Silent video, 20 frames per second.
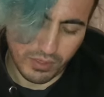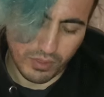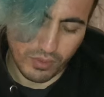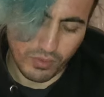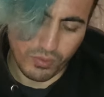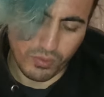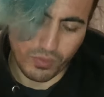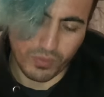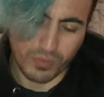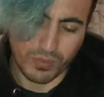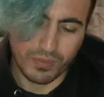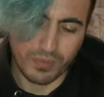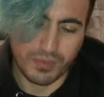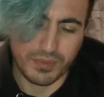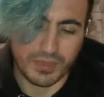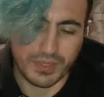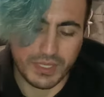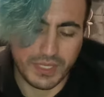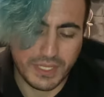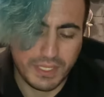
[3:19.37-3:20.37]
Ooh,
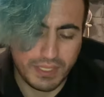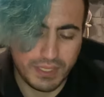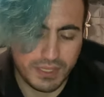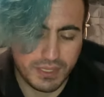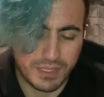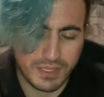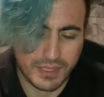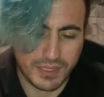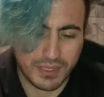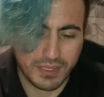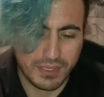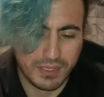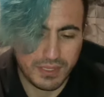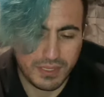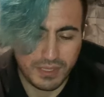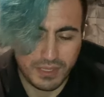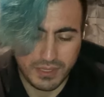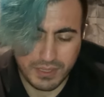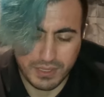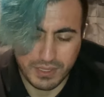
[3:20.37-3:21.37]
nice.
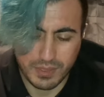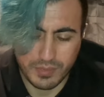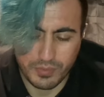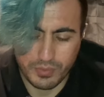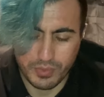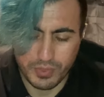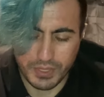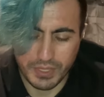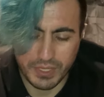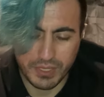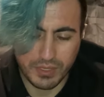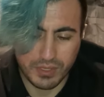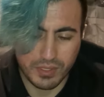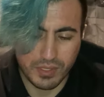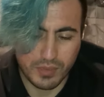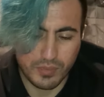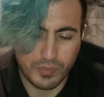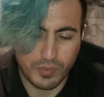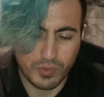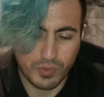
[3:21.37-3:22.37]
It's a pretty
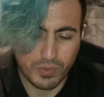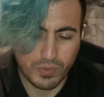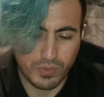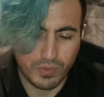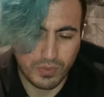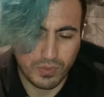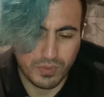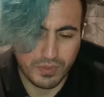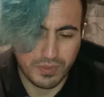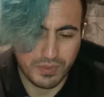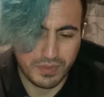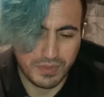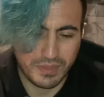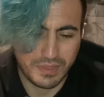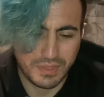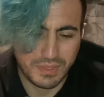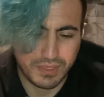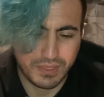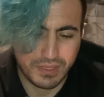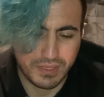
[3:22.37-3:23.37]
good pull.
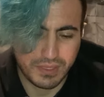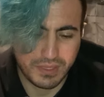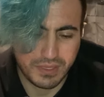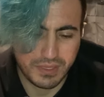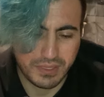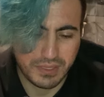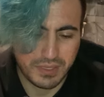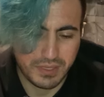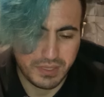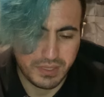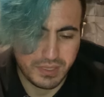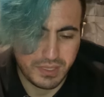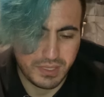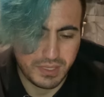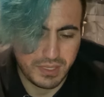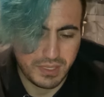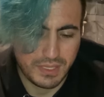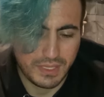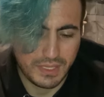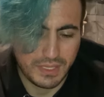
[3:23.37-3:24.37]

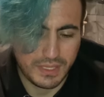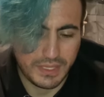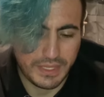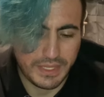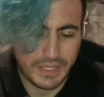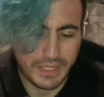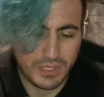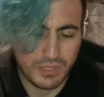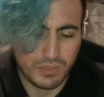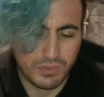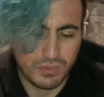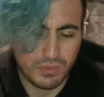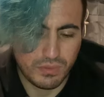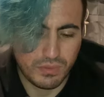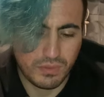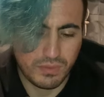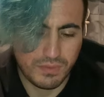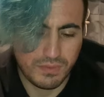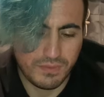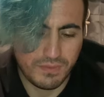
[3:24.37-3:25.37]
The Angel
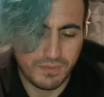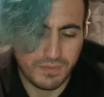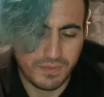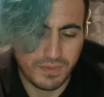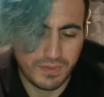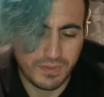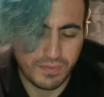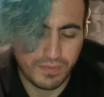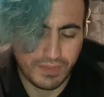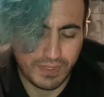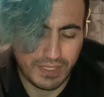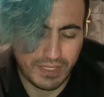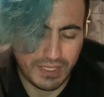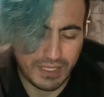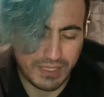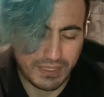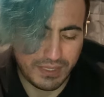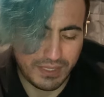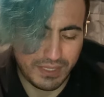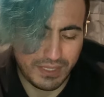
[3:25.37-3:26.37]
of
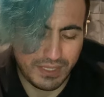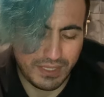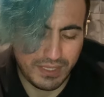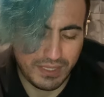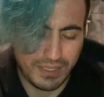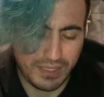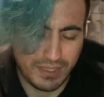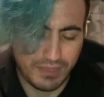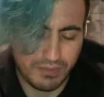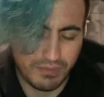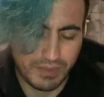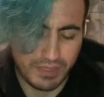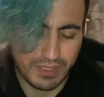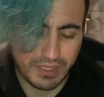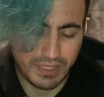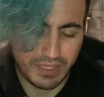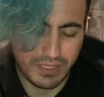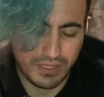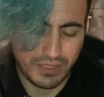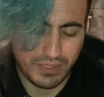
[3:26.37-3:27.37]
Finality. When
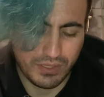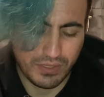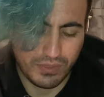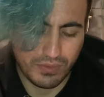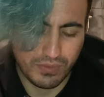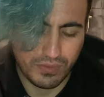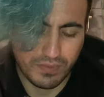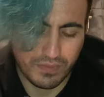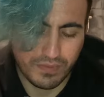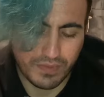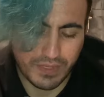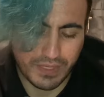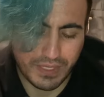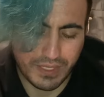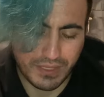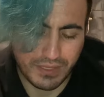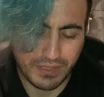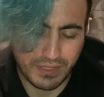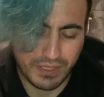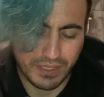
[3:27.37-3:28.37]
the Angel of
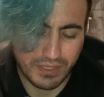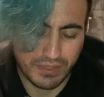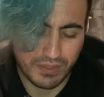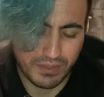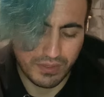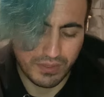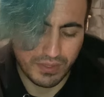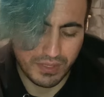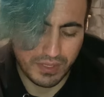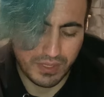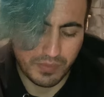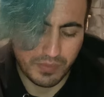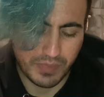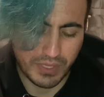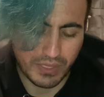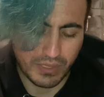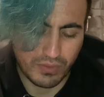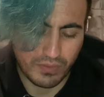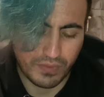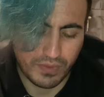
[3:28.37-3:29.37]
Finality enters the
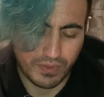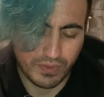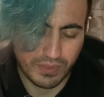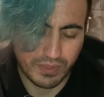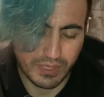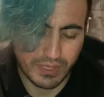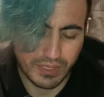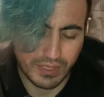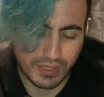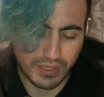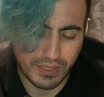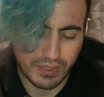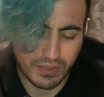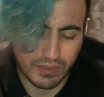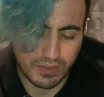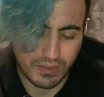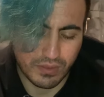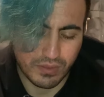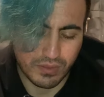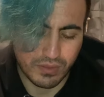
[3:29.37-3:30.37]
battlefield, exile
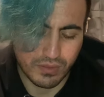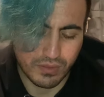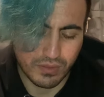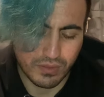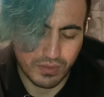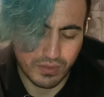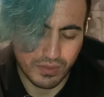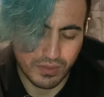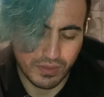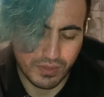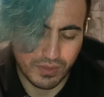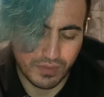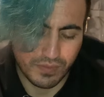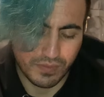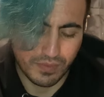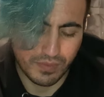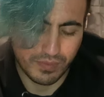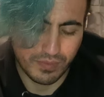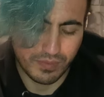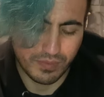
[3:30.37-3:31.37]
all cards
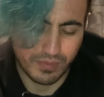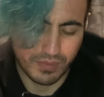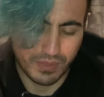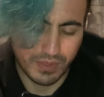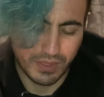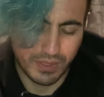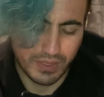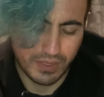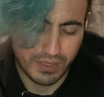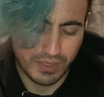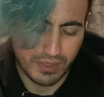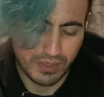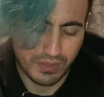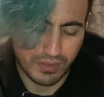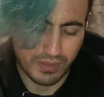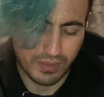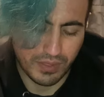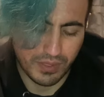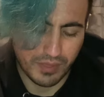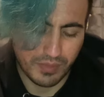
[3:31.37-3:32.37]
from
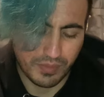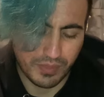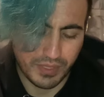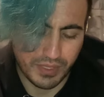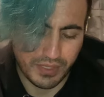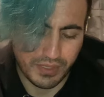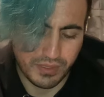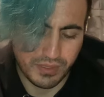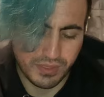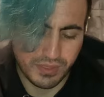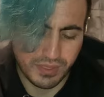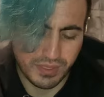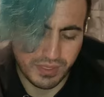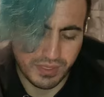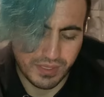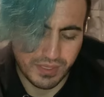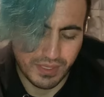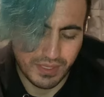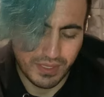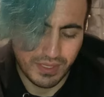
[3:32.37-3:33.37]
target player's
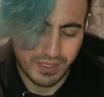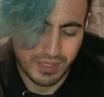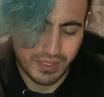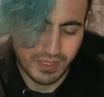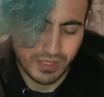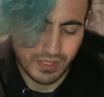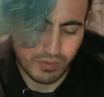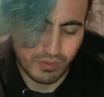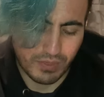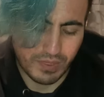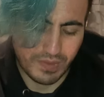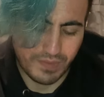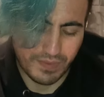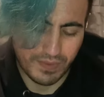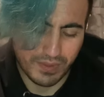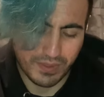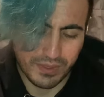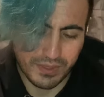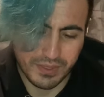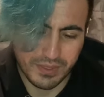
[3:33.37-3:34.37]

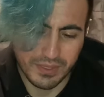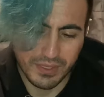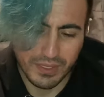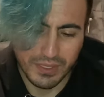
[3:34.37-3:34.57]
graveyard.